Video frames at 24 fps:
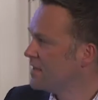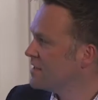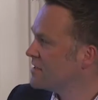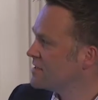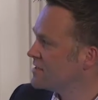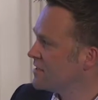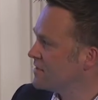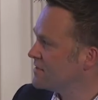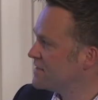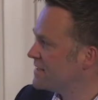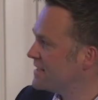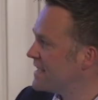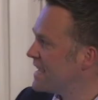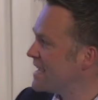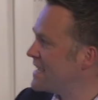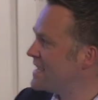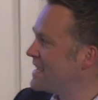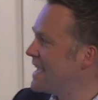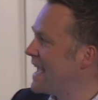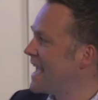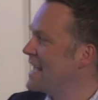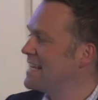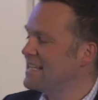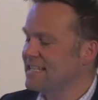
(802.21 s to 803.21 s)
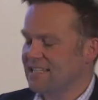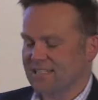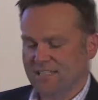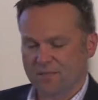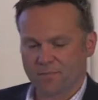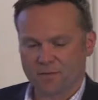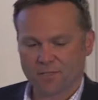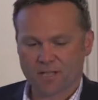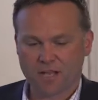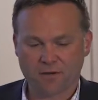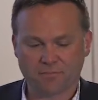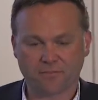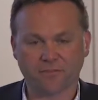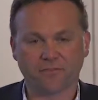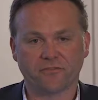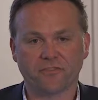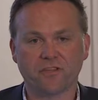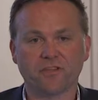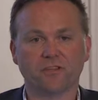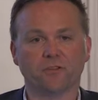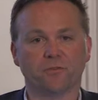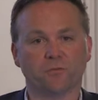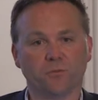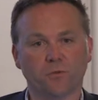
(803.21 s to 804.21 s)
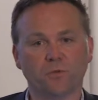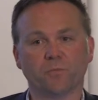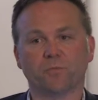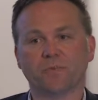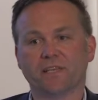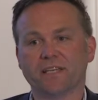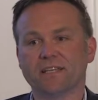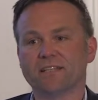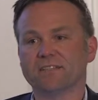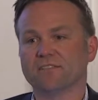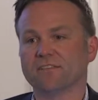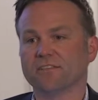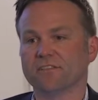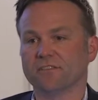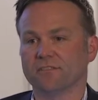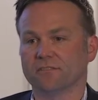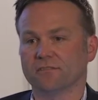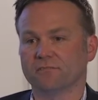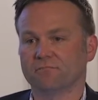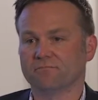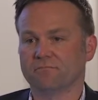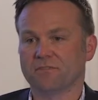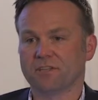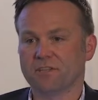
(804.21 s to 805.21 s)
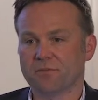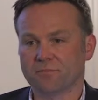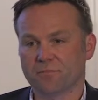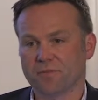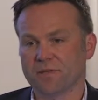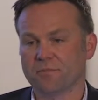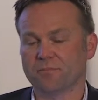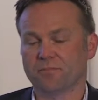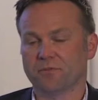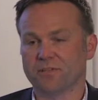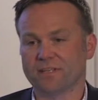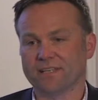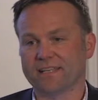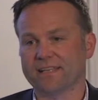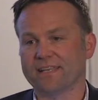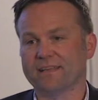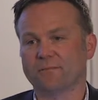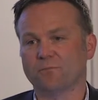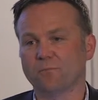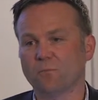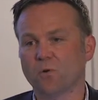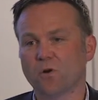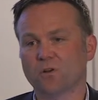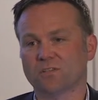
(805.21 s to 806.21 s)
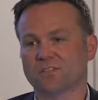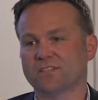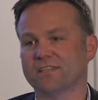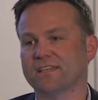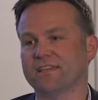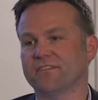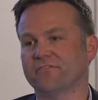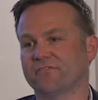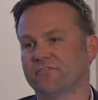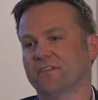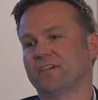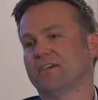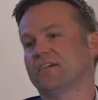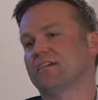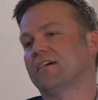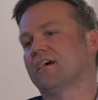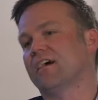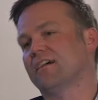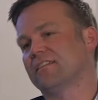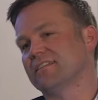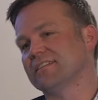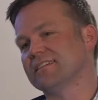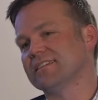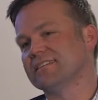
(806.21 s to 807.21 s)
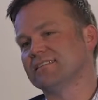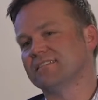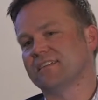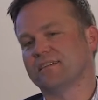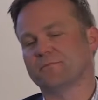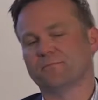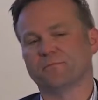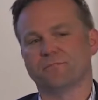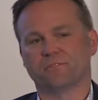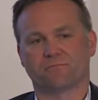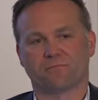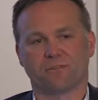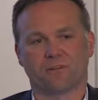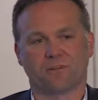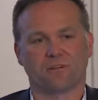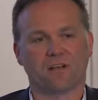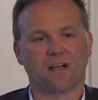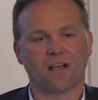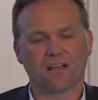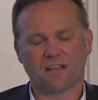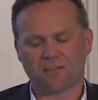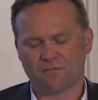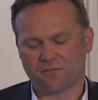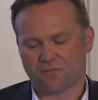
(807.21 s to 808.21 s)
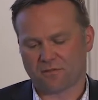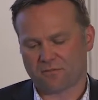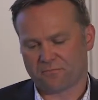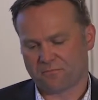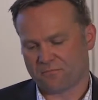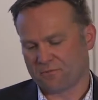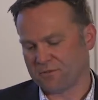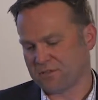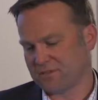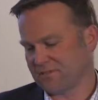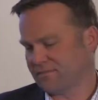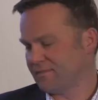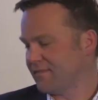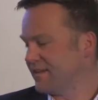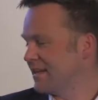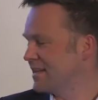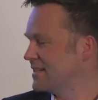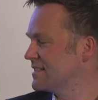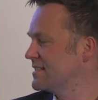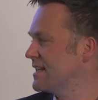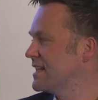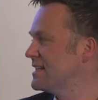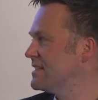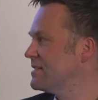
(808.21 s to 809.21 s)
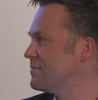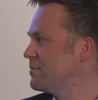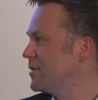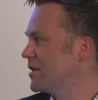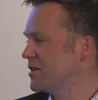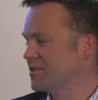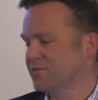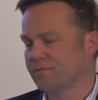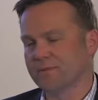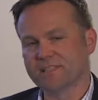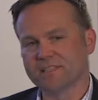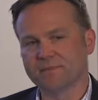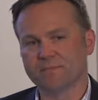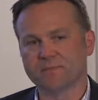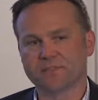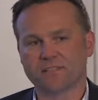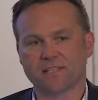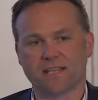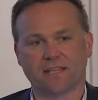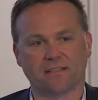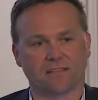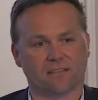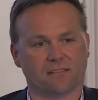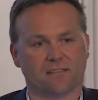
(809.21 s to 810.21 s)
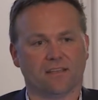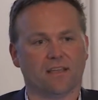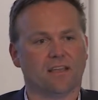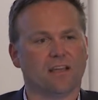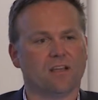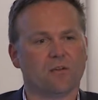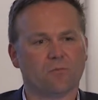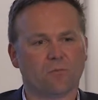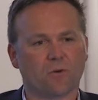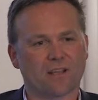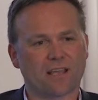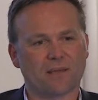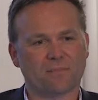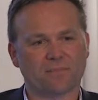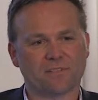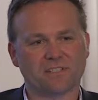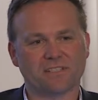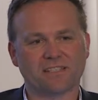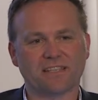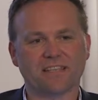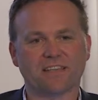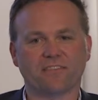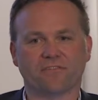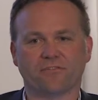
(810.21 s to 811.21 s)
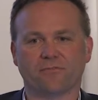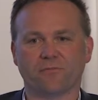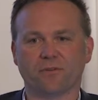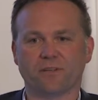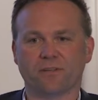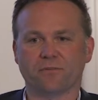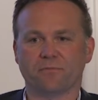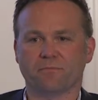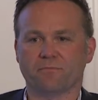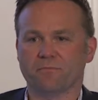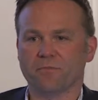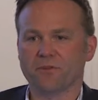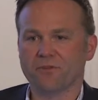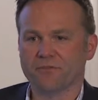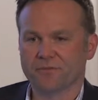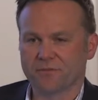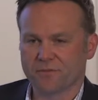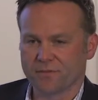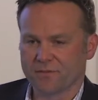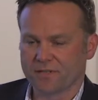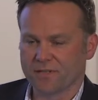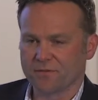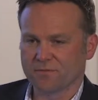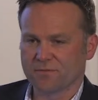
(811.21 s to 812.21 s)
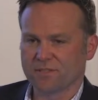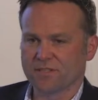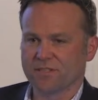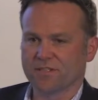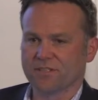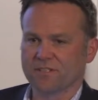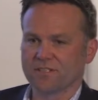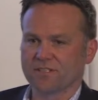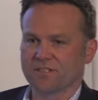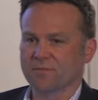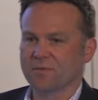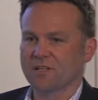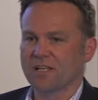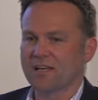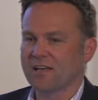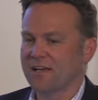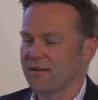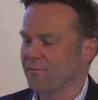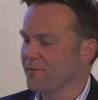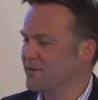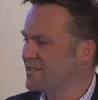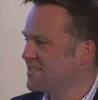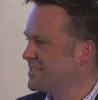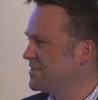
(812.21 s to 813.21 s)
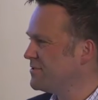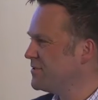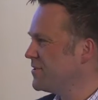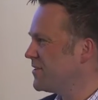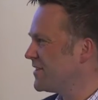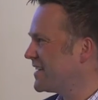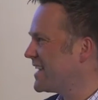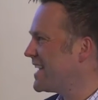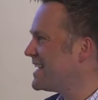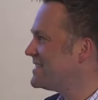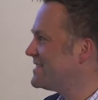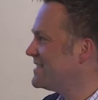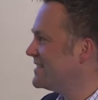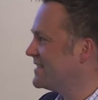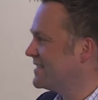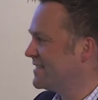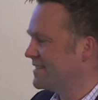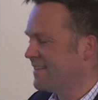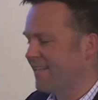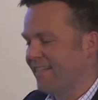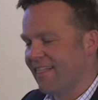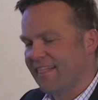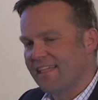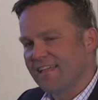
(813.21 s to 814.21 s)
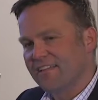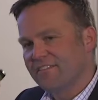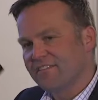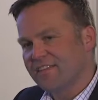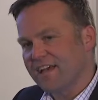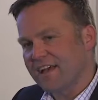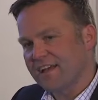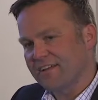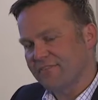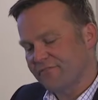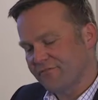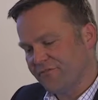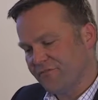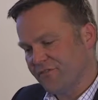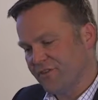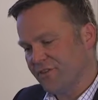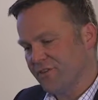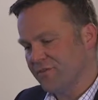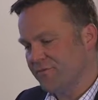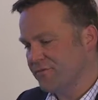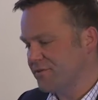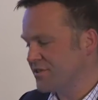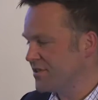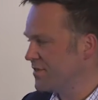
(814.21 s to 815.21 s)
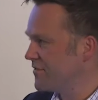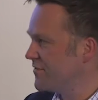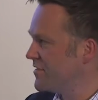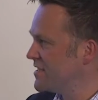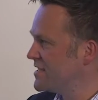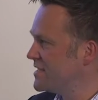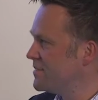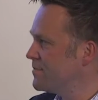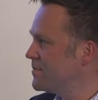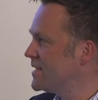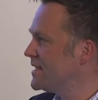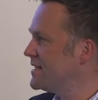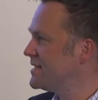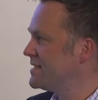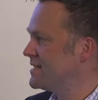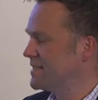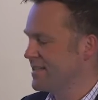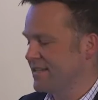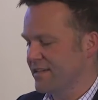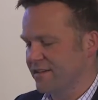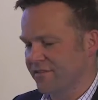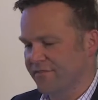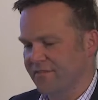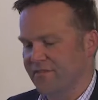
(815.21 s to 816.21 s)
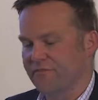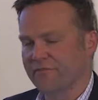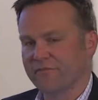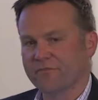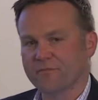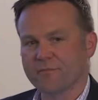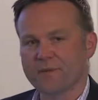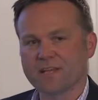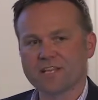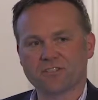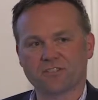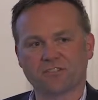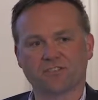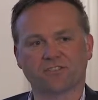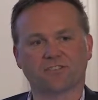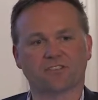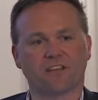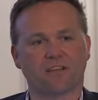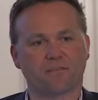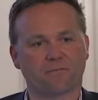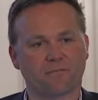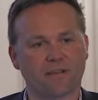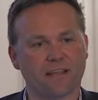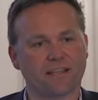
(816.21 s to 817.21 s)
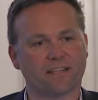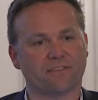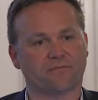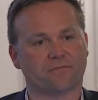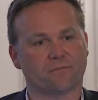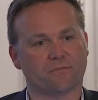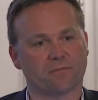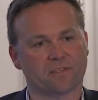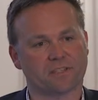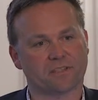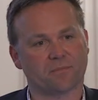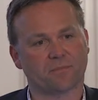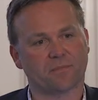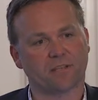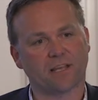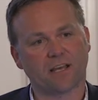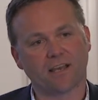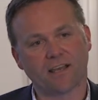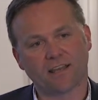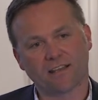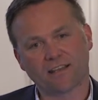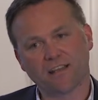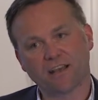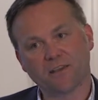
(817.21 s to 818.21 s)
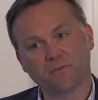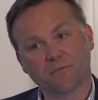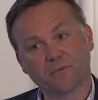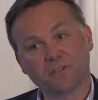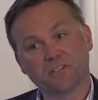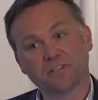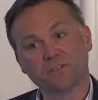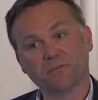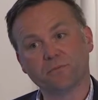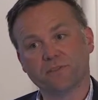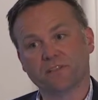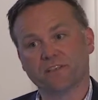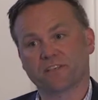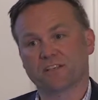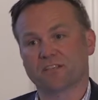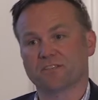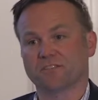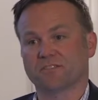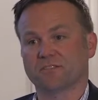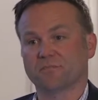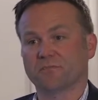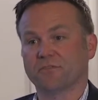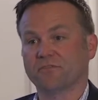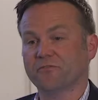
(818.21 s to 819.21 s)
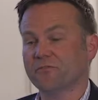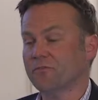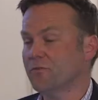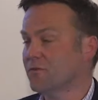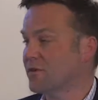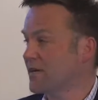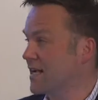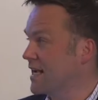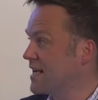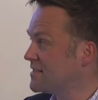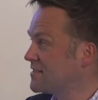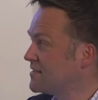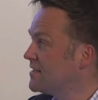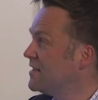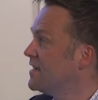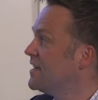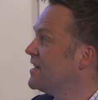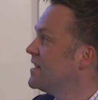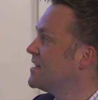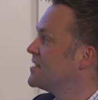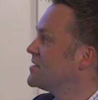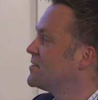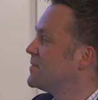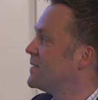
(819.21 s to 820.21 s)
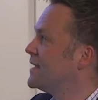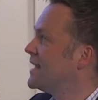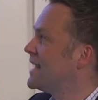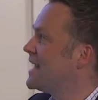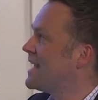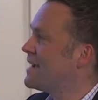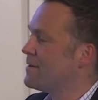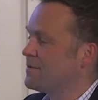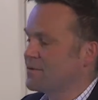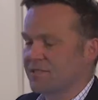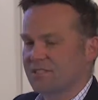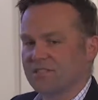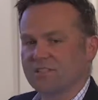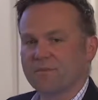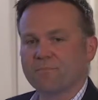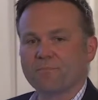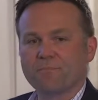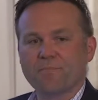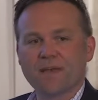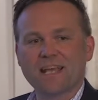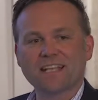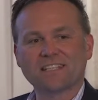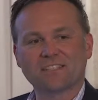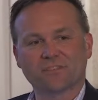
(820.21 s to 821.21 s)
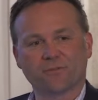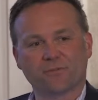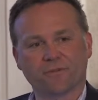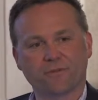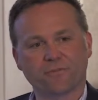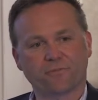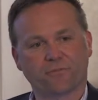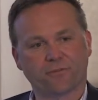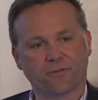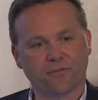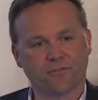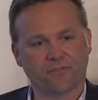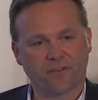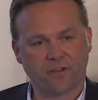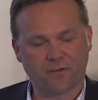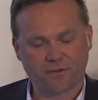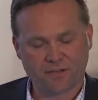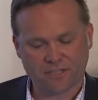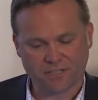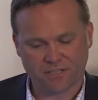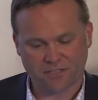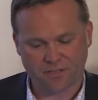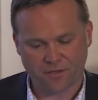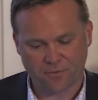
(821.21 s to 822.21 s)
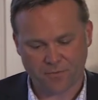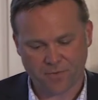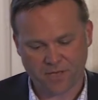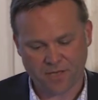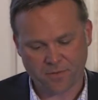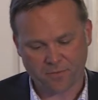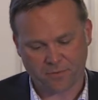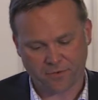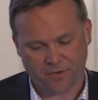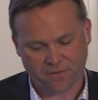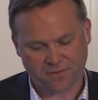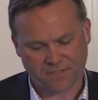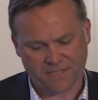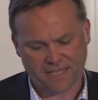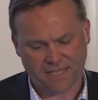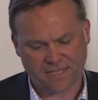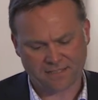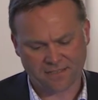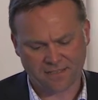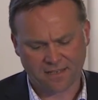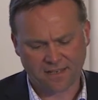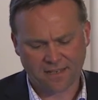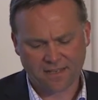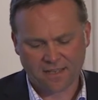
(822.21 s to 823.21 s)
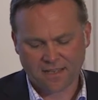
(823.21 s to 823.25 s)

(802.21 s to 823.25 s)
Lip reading: So today, any supply review would be internal. You'd be putting in what if our lead time was extended by 20%. What happens if we move to an alternate supplier? We're still not getting that future visibility of information directly from the supplier like we do with the customer forecast to allow us to better improve our SNOP process.